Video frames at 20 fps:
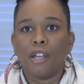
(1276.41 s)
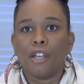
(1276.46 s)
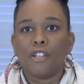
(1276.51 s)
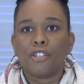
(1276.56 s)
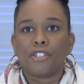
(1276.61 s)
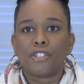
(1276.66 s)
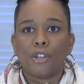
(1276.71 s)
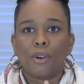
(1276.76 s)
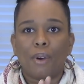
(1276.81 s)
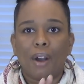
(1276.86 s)

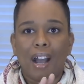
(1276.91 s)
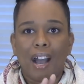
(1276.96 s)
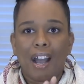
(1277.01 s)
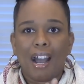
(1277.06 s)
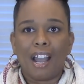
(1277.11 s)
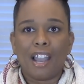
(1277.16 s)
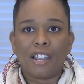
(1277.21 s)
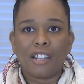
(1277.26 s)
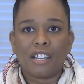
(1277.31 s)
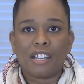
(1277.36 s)
So
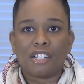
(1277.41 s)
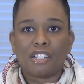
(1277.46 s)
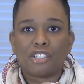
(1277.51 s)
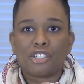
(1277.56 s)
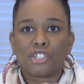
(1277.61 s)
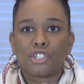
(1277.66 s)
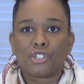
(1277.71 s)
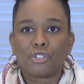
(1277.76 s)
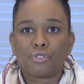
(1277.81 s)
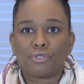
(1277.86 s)
I
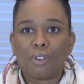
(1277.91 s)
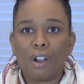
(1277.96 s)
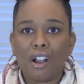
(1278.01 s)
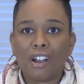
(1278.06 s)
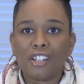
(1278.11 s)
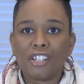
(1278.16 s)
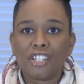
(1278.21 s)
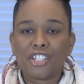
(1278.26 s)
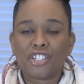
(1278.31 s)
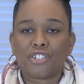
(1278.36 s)

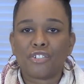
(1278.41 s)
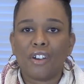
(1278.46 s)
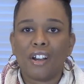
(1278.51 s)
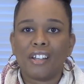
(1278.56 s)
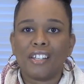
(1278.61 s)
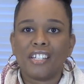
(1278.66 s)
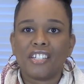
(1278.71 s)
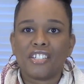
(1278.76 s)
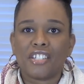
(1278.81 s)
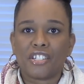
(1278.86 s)
strongly
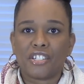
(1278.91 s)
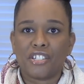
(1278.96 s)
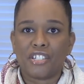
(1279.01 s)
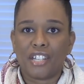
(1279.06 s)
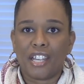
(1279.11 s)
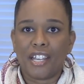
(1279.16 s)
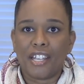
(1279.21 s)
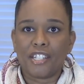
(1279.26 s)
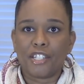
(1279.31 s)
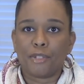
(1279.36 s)

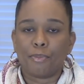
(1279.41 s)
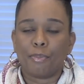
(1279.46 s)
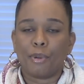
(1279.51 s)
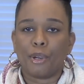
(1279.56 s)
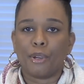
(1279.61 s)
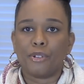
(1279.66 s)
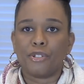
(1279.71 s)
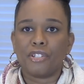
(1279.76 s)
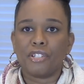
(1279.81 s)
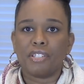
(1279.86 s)
suggest
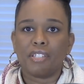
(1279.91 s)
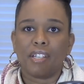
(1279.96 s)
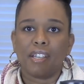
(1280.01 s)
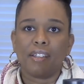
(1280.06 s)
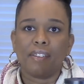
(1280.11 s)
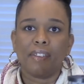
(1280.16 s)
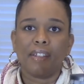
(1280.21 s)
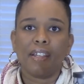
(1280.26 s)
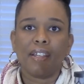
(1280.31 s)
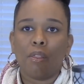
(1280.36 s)

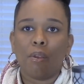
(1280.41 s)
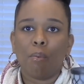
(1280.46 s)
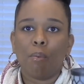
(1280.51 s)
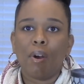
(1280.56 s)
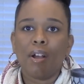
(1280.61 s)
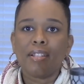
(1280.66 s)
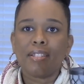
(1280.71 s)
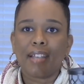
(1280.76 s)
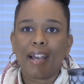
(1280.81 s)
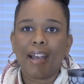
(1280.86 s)
purchasing these. The
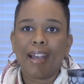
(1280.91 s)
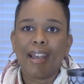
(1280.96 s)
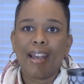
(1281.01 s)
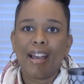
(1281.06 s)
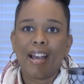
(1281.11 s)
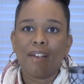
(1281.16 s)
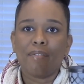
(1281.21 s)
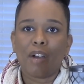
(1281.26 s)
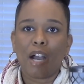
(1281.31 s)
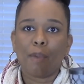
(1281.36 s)
ones
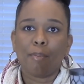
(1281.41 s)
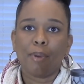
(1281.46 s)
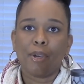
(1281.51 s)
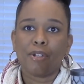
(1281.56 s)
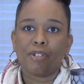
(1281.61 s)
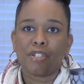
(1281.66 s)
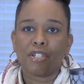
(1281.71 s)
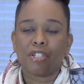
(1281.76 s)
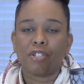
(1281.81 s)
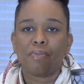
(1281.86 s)
I
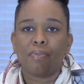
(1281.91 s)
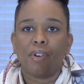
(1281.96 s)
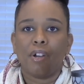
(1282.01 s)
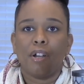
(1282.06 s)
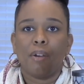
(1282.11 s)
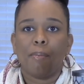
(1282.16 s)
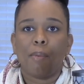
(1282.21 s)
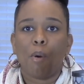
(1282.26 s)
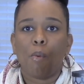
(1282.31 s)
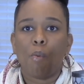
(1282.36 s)
purchased
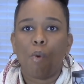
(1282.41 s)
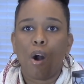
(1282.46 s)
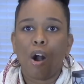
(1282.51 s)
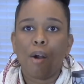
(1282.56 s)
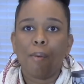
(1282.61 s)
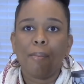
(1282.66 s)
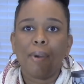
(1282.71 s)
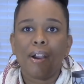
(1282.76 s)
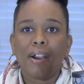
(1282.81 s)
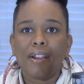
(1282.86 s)
from
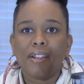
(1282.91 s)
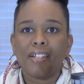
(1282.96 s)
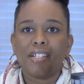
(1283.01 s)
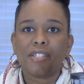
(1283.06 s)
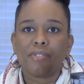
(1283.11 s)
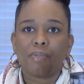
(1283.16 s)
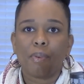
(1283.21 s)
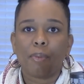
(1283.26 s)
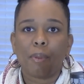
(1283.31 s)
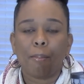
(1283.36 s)
Walmart. It's
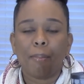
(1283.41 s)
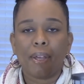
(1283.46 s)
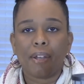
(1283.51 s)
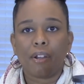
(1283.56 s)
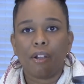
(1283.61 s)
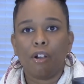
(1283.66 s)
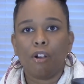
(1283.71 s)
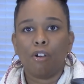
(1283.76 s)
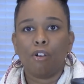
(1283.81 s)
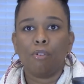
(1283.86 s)
from the Better
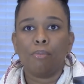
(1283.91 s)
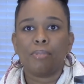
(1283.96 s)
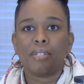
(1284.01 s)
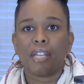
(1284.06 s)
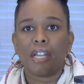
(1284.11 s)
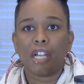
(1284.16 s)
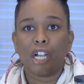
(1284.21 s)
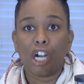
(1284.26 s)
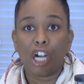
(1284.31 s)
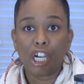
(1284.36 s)
Homes
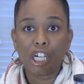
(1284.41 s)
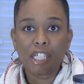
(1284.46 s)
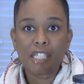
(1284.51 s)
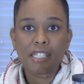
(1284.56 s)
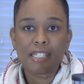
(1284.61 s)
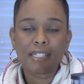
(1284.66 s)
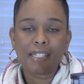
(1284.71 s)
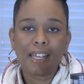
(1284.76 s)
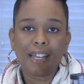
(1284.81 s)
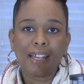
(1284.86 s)
and
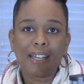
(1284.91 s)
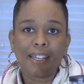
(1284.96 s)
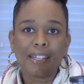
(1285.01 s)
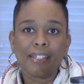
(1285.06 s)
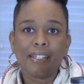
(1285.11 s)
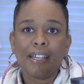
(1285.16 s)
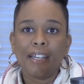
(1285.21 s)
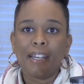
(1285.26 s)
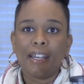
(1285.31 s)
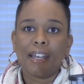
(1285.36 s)
Gardens line,
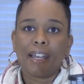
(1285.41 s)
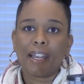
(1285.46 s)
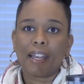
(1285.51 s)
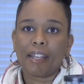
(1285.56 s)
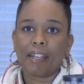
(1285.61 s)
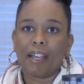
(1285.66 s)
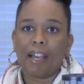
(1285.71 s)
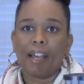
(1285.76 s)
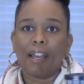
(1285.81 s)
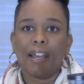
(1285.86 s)

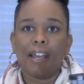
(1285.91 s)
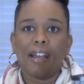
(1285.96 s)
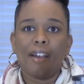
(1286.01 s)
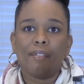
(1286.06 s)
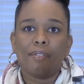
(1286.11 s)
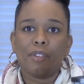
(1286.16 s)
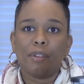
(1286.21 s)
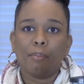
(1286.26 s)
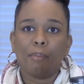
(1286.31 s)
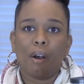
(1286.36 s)
and I
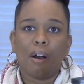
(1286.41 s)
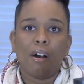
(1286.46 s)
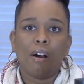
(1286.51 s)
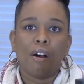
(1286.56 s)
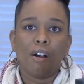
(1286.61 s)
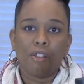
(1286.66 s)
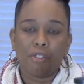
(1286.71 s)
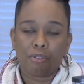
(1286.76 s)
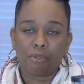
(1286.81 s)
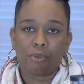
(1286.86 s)
have them
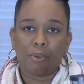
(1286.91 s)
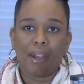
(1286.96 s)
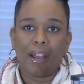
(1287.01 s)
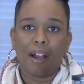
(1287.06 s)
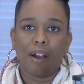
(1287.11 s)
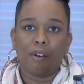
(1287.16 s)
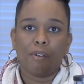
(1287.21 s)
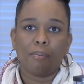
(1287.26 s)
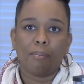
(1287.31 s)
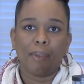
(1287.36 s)
all
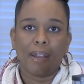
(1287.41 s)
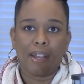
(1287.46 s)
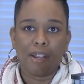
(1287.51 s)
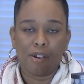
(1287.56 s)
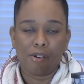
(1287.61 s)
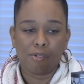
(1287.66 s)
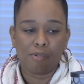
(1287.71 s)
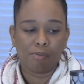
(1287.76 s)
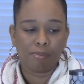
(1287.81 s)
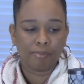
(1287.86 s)
throughout my
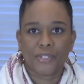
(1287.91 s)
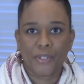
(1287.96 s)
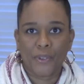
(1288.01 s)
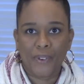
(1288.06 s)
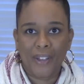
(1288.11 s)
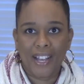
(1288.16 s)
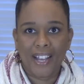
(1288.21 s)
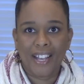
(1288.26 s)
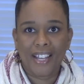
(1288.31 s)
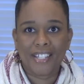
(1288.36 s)
home. So
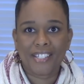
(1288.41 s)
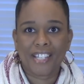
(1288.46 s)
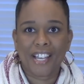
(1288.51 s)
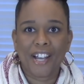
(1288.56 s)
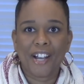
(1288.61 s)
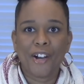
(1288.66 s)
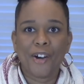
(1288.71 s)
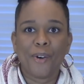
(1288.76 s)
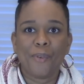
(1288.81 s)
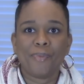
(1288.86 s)
guys, I
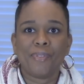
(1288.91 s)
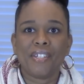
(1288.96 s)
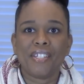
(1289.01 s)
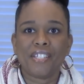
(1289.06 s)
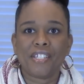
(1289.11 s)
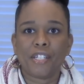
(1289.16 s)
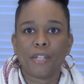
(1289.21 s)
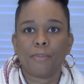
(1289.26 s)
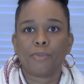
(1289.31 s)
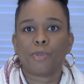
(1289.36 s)
hope these
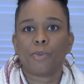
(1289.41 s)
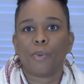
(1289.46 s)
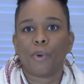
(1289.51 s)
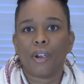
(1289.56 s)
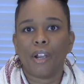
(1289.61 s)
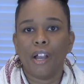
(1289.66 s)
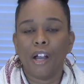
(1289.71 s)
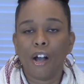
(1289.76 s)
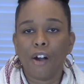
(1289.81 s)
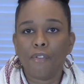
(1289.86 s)
tips were
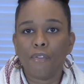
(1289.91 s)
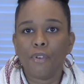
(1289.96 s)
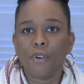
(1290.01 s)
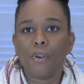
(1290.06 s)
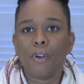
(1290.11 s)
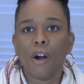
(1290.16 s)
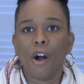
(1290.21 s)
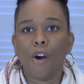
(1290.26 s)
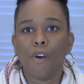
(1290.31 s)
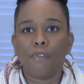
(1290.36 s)

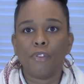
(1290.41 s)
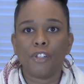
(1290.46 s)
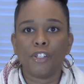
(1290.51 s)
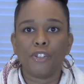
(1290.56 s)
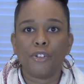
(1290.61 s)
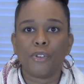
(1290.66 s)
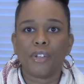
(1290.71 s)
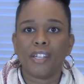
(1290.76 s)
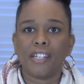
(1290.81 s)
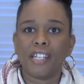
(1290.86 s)
helpful. Hopefully
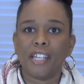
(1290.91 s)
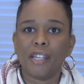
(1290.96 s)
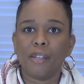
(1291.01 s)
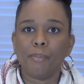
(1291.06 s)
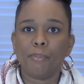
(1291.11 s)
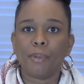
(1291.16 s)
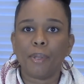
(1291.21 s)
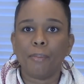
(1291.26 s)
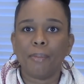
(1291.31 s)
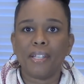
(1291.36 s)
you can
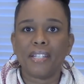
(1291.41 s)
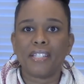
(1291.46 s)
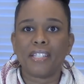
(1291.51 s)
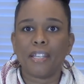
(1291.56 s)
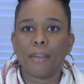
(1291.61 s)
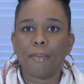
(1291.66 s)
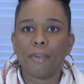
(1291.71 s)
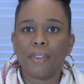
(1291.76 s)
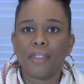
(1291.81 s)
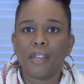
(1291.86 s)
implement
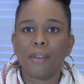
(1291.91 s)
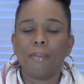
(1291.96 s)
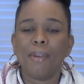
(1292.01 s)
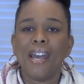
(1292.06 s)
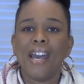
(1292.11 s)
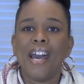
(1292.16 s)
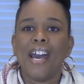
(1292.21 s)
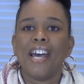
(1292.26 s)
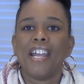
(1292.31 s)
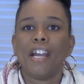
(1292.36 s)
some of them,
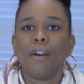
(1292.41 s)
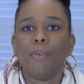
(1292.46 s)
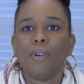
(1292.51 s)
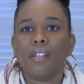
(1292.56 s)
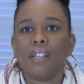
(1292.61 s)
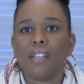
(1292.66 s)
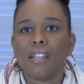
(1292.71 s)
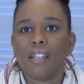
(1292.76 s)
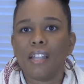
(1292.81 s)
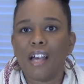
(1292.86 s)
and I would
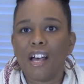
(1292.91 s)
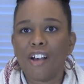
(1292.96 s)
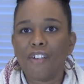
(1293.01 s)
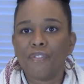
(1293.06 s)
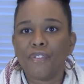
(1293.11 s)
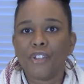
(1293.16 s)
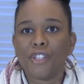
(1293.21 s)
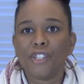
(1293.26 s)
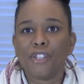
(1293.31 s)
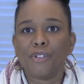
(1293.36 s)
love
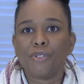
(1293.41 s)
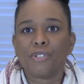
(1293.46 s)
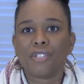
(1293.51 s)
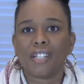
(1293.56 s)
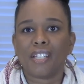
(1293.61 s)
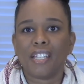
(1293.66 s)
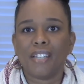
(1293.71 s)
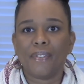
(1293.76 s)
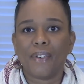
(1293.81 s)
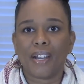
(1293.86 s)
for you to
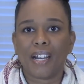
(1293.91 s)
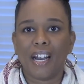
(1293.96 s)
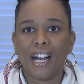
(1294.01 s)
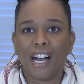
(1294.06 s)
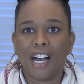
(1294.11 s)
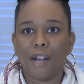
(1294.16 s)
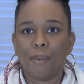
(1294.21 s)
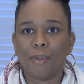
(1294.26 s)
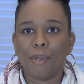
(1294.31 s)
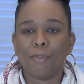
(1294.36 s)
leave a
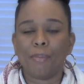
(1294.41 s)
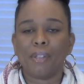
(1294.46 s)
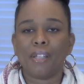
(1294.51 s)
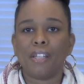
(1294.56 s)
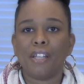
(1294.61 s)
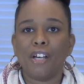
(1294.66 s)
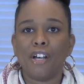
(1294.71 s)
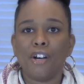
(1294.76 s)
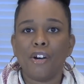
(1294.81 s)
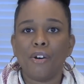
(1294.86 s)
comment
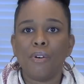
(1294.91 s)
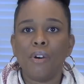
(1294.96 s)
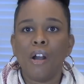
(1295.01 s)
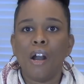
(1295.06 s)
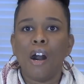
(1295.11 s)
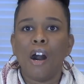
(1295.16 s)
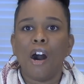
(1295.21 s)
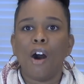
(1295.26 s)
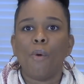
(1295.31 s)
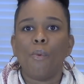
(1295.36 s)
below
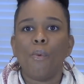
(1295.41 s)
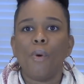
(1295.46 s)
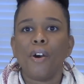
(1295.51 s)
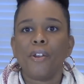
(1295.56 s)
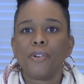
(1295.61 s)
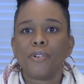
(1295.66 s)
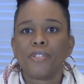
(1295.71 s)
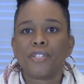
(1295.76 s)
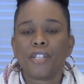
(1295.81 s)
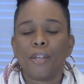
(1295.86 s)
on what
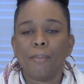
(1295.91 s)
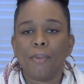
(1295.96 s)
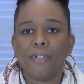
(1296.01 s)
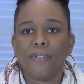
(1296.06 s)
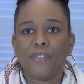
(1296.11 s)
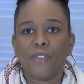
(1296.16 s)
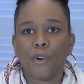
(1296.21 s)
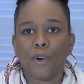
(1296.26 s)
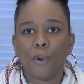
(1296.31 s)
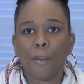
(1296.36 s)
are some
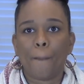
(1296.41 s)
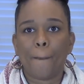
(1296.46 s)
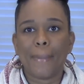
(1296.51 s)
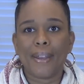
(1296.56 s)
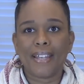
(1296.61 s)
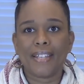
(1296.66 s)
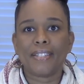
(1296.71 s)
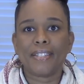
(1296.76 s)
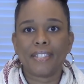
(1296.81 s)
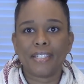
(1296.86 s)
of your
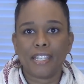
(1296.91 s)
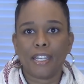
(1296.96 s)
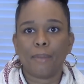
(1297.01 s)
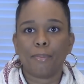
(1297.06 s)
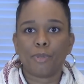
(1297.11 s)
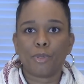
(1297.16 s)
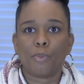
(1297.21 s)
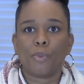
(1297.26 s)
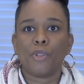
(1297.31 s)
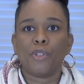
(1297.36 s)
best
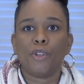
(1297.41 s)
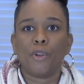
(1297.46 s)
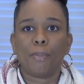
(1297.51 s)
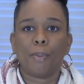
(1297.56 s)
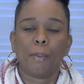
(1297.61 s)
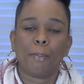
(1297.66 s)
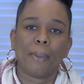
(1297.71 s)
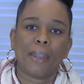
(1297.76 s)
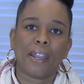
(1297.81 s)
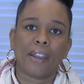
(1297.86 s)
tips when you're
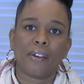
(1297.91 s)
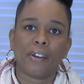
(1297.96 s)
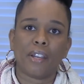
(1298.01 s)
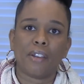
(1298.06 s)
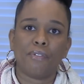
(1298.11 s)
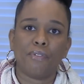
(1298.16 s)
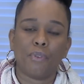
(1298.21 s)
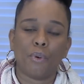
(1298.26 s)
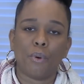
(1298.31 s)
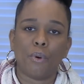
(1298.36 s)
preparing
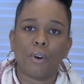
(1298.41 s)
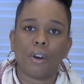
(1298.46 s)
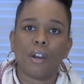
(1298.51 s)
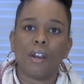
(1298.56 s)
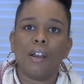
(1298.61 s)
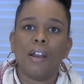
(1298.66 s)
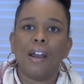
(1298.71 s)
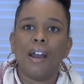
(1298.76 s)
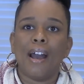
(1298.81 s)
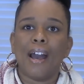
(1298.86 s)
for
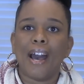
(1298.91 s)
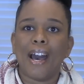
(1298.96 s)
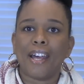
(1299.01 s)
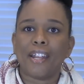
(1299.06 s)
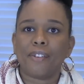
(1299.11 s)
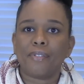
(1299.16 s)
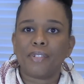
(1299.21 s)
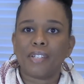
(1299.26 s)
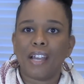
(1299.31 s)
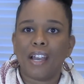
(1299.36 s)

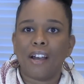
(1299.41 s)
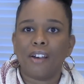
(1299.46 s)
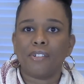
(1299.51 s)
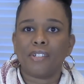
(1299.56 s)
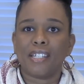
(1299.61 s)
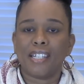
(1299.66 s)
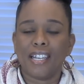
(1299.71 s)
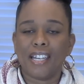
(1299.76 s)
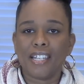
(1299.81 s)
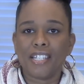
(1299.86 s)
out-of-town
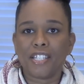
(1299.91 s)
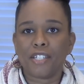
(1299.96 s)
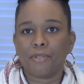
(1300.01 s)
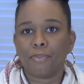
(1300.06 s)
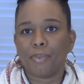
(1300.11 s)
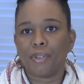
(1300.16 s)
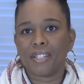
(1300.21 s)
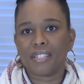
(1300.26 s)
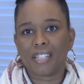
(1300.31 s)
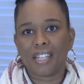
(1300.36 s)
guests,
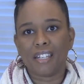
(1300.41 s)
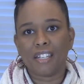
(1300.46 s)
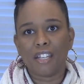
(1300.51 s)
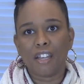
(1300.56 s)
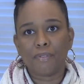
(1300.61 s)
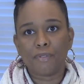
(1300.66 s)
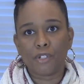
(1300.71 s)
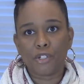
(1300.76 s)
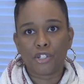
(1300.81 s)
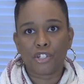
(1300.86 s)
because I
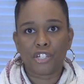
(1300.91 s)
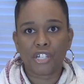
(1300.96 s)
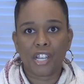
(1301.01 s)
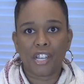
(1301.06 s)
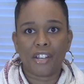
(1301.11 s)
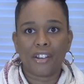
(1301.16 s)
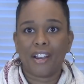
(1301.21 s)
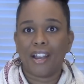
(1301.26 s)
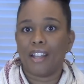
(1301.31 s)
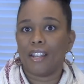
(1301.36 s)
love to
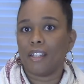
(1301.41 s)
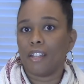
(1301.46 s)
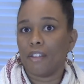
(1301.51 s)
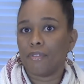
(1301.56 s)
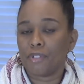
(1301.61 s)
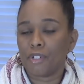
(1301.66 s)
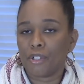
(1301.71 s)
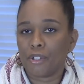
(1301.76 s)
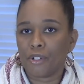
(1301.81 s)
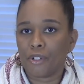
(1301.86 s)
share, I love
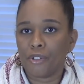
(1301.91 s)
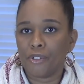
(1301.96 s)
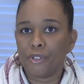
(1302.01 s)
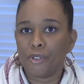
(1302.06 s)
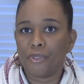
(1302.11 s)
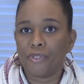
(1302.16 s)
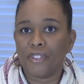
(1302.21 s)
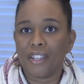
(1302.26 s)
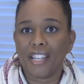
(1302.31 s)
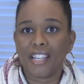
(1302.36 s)
to learn new
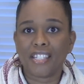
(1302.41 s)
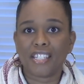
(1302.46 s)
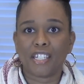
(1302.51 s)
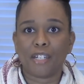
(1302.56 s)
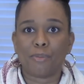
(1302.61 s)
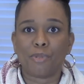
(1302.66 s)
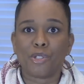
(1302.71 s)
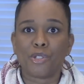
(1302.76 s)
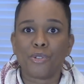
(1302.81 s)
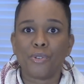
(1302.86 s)
things, and
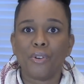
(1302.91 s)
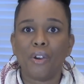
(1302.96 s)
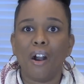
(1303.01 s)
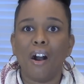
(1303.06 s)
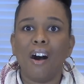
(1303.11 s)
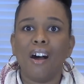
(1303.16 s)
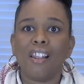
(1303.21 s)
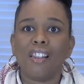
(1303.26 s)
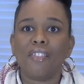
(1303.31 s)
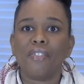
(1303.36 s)
I'm sure
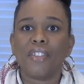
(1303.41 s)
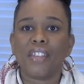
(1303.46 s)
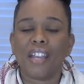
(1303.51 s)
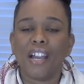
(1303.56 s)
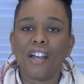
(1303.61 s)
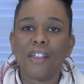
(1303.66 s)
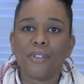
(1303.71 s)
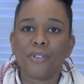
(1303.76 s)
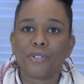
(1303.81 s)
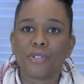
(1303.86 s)
all of the
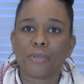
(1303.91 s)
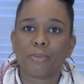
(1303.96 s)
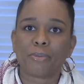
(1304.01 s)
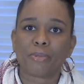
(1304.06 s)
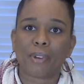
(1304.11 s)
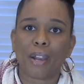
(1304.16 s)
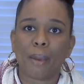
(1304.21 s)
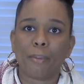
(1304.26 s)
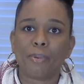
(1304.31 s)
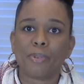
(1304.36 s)
other
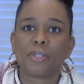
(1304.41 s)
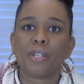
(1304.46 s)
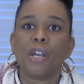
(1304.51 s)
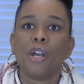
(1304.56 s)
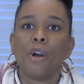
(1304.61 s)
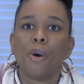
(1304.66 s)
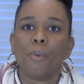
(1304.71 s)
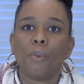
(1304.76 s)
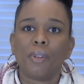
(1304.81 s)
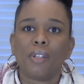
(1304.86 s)
subscribers
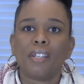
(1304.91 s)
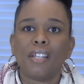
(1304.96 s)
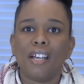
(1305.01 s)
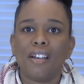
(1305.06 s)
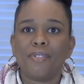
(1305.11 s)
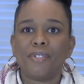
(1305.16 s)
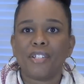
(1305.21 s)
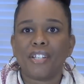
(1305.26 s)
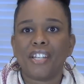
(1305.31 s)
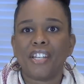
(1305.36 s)
would
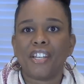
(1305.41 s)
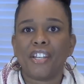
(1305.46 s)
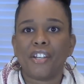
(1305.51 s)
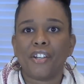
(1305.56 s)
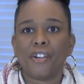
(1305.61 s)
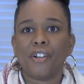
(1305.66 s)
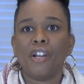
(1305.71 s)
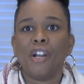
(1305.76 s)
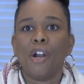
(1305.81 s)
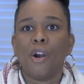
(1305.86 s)
love to
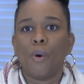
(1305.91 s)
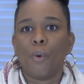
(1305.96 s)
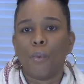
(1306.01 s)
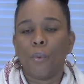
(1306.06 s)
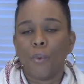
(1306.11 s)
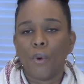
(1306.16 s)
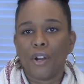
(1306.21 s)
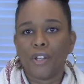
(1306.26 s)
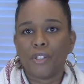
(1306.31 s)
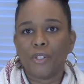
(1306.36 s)
hear
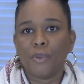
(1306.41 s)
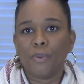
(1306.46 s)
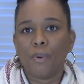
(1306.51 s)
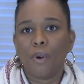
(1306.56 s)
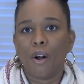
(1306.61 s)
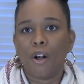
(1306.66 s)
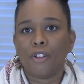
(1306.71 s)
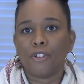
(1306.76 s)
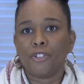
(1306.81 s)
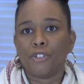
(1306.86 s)
what you
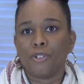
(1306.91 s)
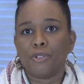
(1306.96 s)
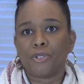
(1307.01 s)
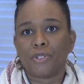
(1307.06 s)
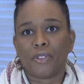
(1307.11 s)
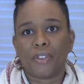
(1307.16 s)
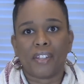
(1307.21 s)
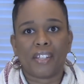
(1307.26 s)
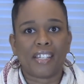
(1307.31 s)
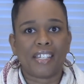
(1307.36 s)
all do so
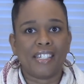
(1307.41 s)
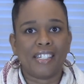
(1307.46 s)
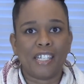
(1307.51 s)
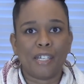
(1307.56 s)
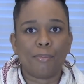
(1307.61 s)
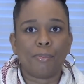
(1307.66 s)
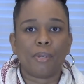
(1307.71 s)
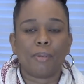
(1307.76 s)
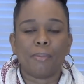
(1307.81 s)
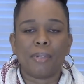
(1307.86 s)
they can
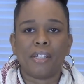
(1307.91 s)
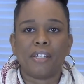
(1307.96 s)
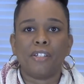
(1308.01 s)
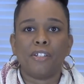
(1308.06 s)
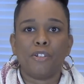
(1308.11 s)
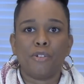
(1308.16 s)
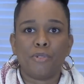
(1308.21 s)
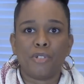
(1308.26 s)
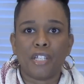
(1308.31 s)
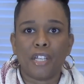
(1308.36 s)
implement
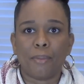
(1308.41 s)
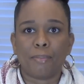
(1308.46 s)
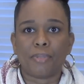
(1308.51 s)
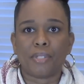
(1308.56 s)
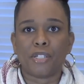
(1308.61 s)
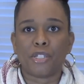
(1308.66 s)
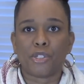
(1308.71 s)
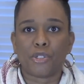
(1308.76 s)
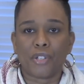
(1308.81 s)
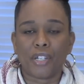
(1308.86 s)
new tips
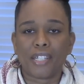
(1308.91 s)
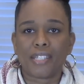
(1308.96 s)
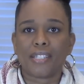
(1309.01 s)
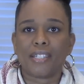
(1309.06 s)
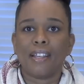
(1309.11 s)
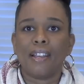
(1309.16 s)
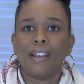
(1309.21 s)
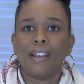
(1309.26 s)
and tricks